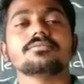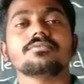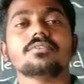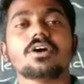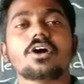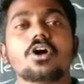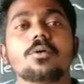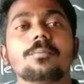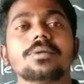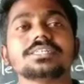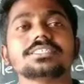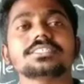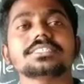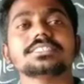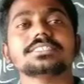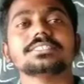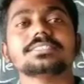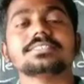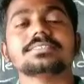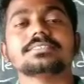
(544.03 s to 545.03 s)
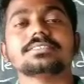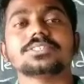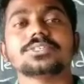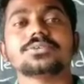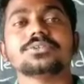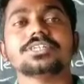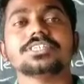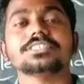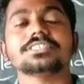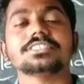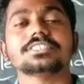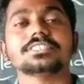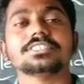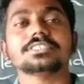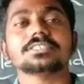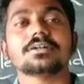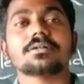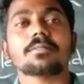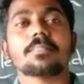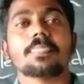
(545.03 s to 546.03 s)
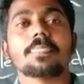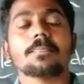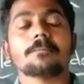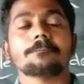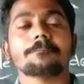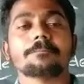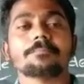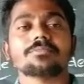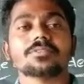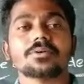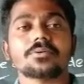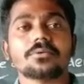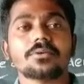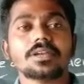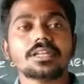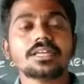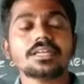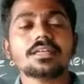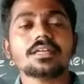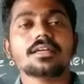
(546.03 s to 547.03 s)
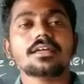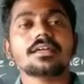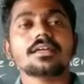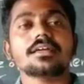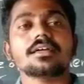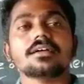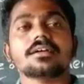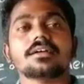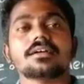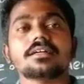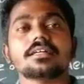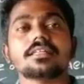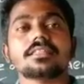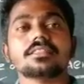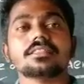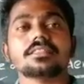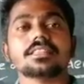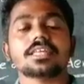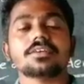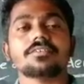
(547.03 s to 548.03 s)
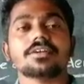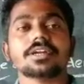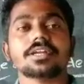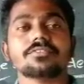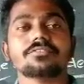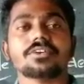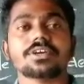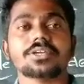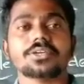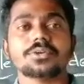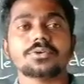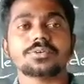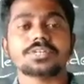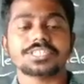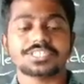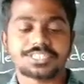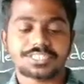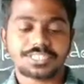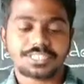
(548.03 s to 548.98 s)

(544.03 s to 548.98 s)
how much units? Only 75 units.